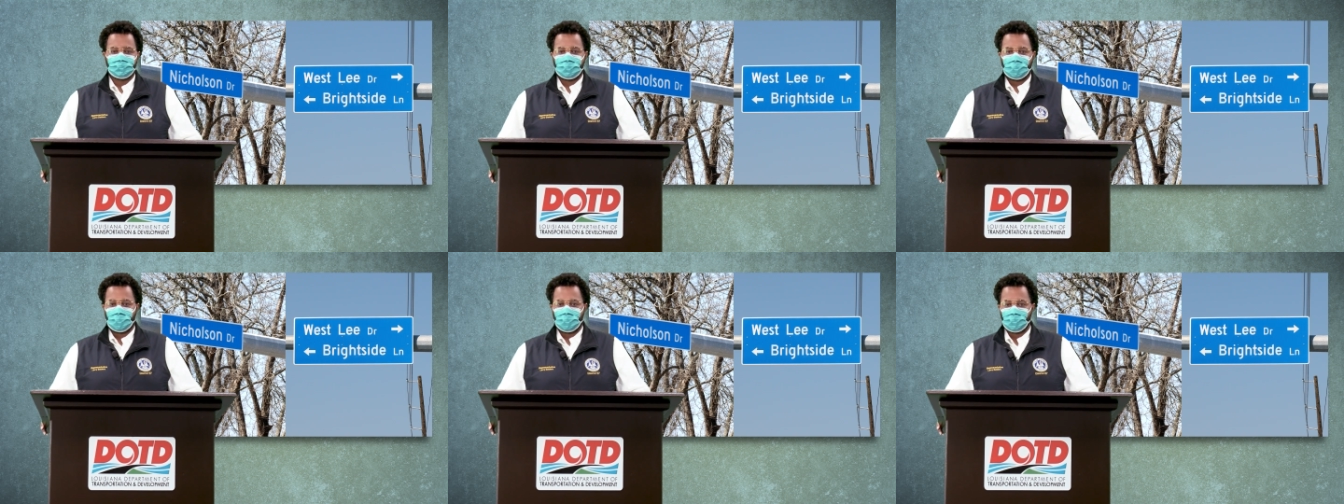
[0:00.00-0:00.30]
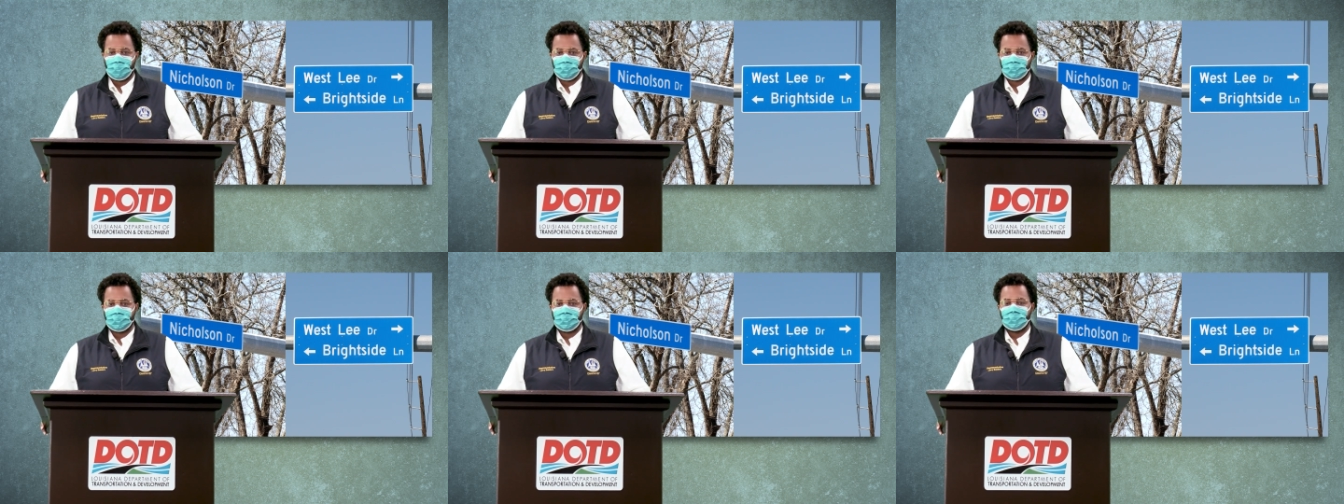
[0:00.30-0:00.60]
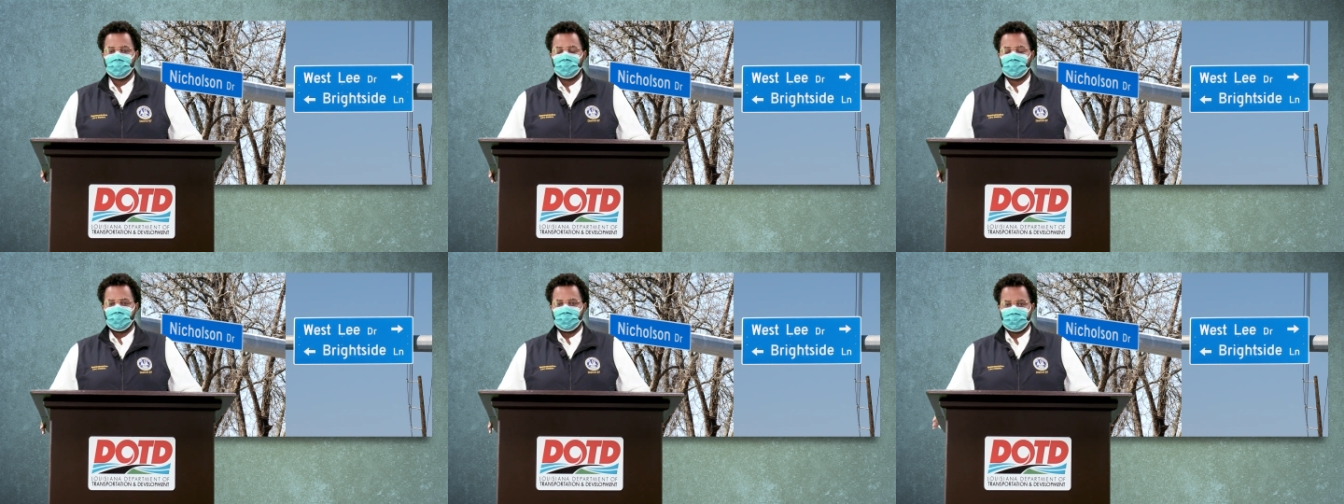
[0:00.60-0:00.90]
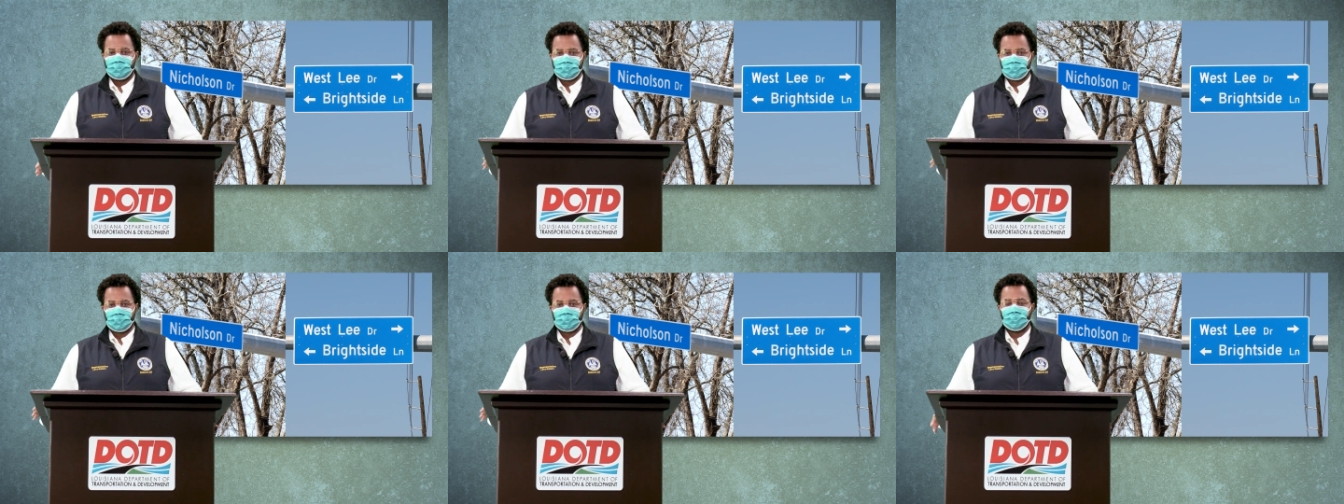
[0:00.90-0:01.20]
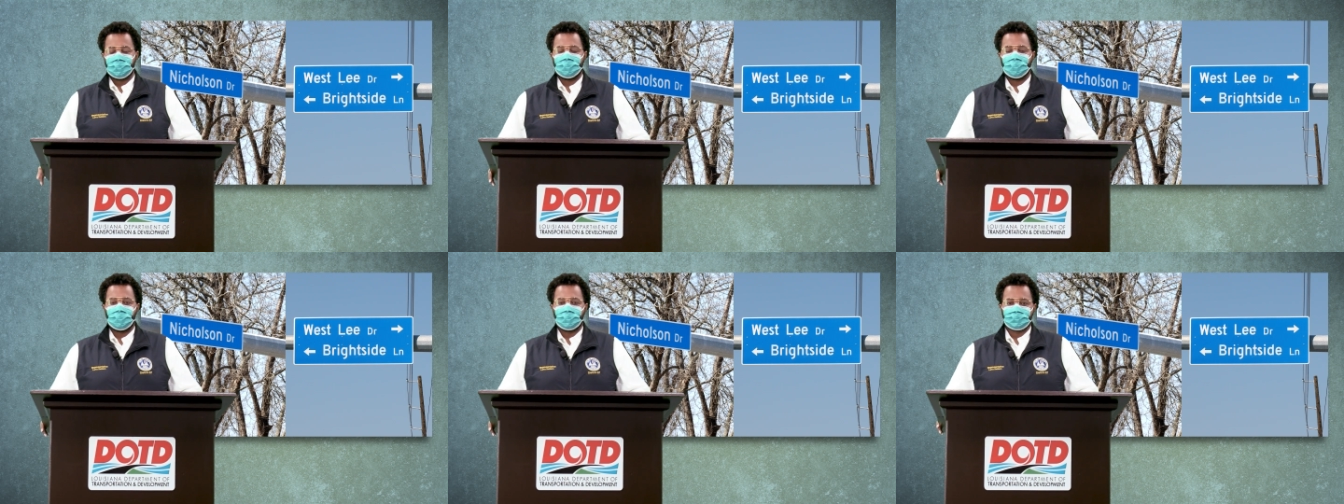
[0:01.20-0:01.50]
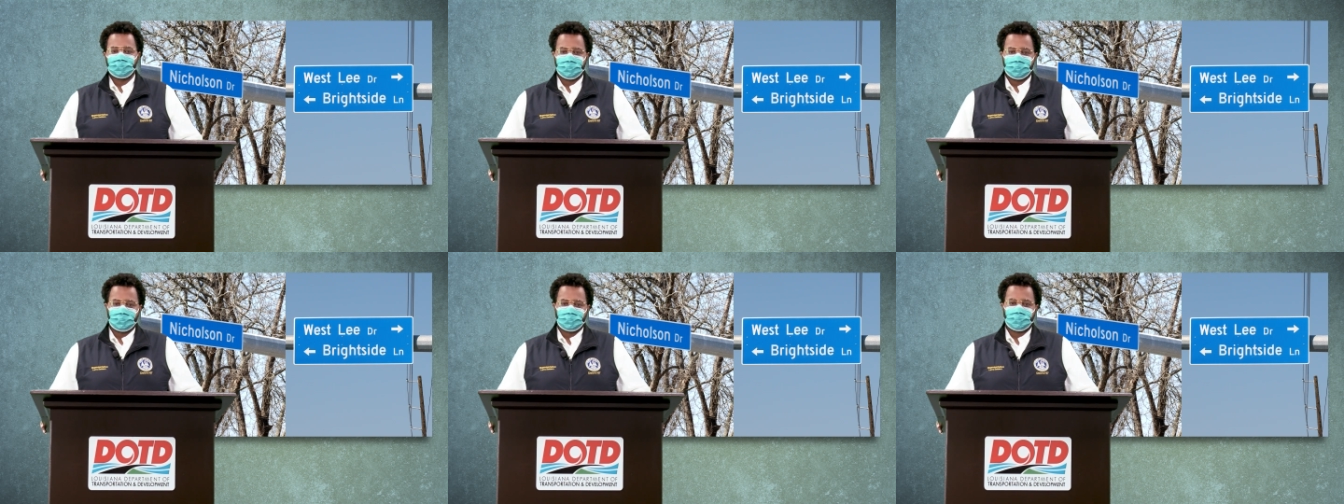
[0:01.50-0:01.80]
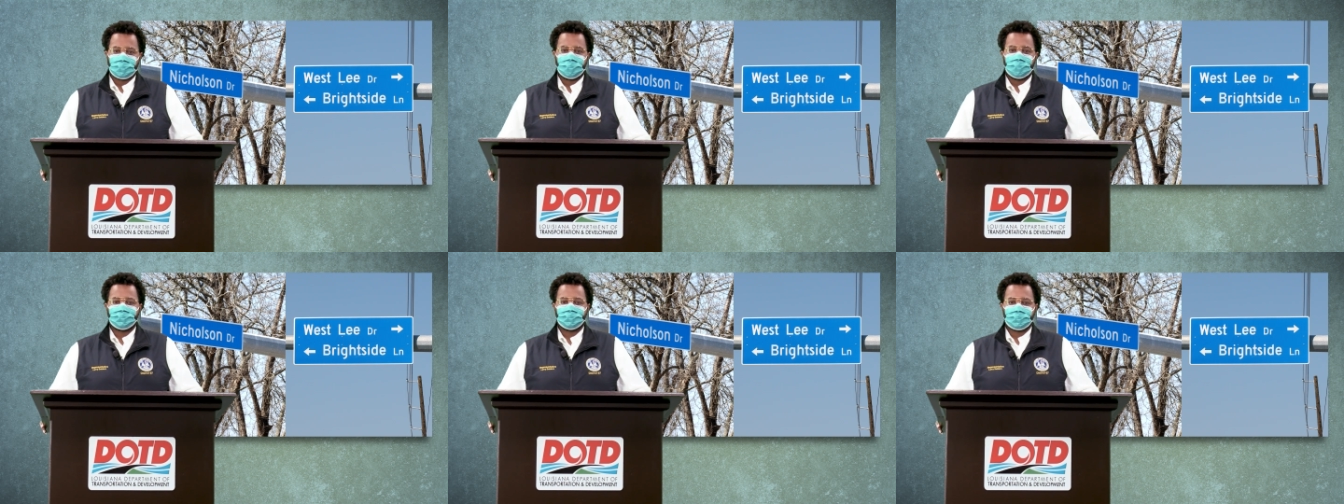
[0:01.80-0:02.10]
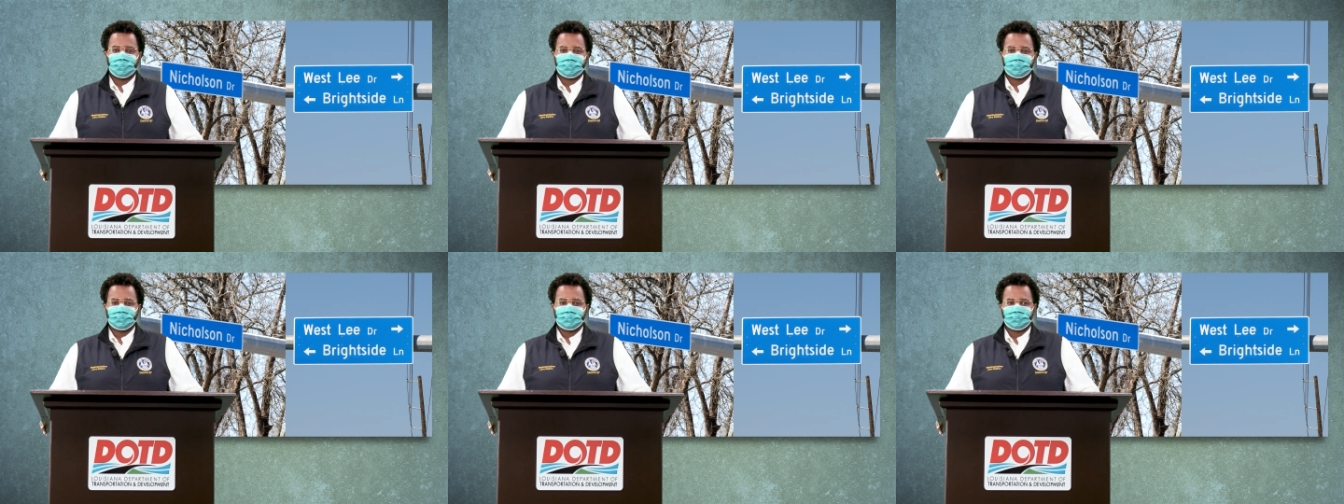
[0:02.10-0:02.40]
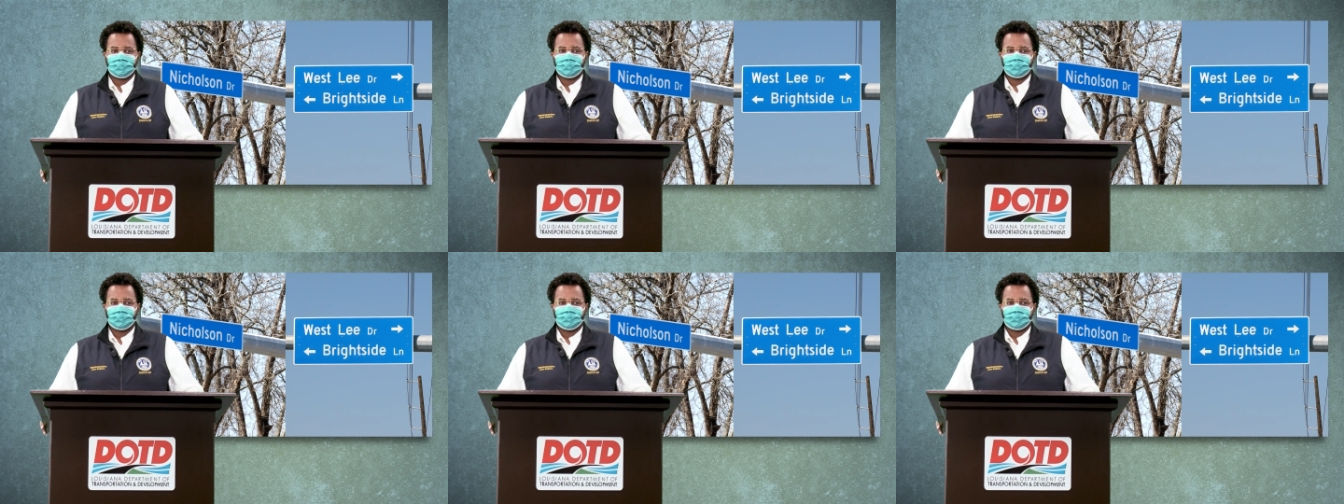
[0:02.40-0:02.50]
from home. And so it really helps with the traffic.